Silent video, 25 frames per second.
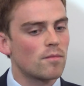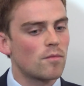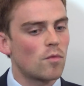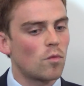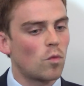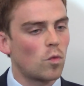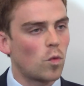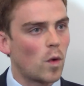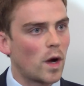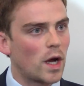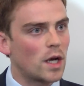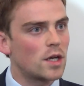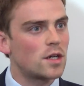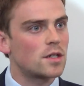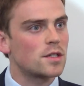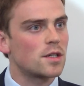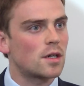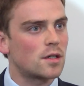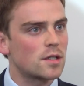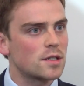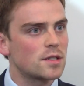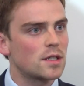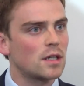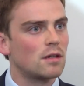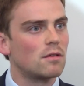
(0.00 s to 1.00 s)
wages
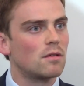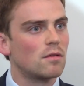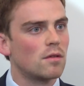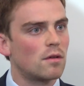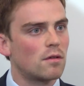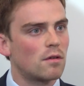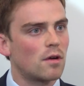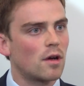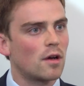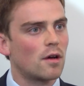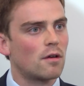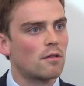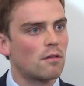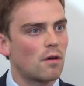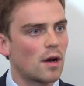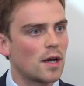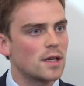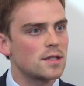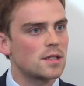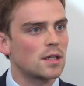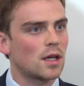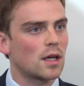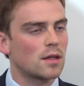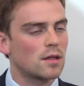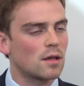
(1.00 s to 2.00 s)
are still
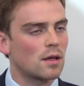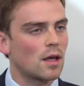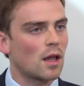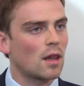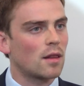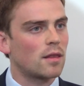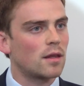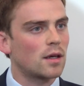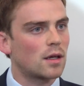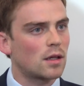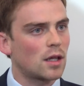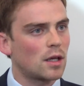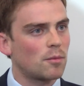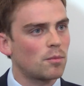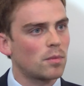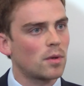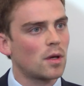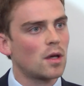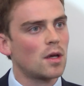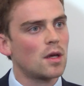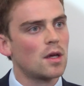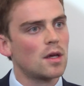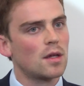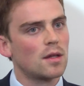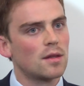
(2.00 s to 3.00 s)
rising at a healthy clip.
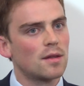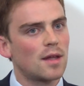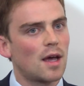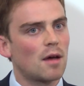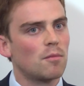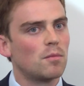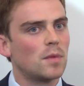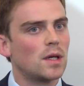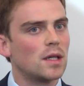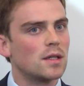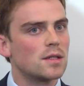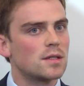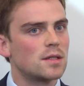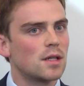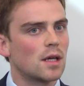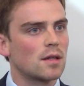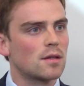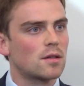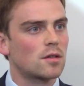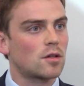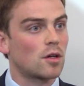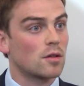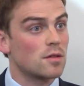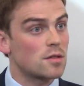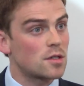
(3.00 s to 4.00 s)
That means
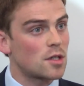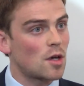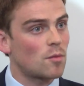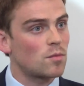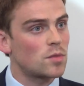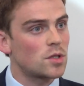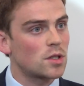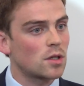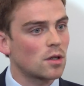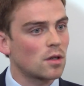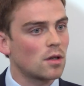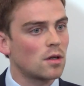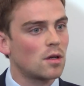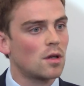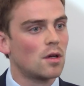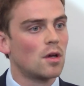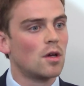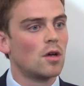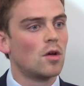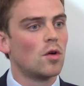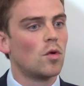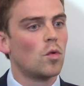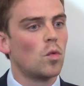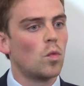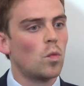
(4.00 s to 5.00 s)
that consumption
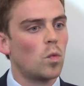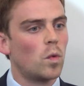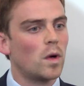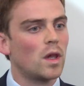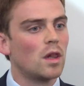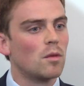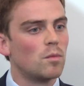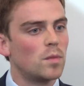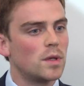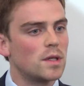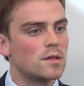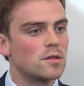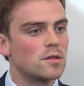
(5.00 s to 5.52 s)
will be